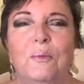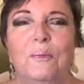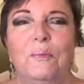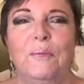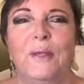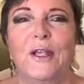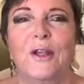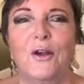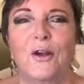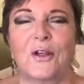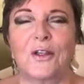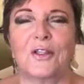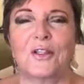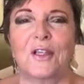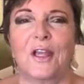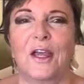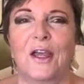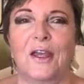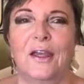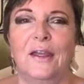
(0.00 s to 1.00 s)
because
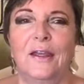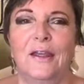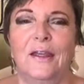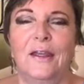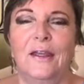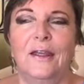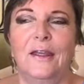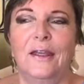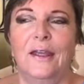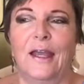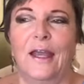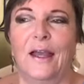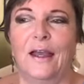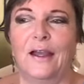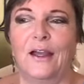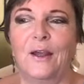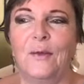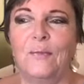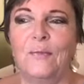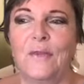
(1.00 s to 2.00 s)
uh,
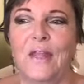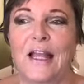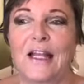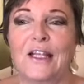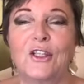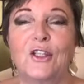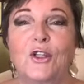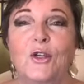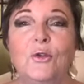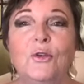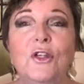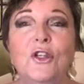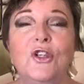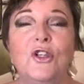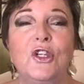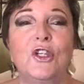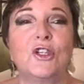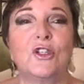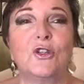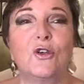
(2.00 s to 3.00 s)
um, as soon as she
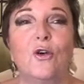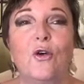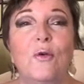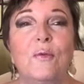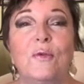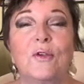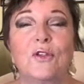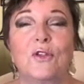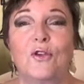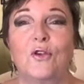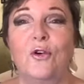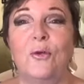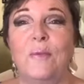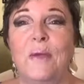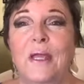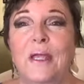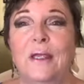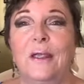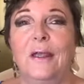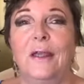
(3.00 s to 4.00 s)
saw, saw
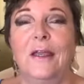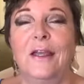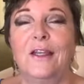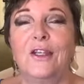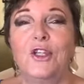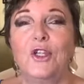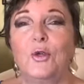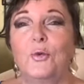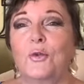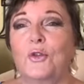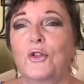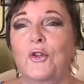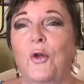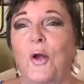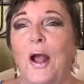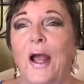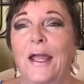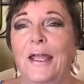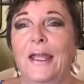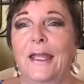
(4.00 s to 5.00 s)
me, she was
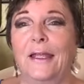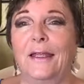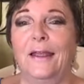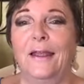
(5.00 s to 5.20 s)
crying.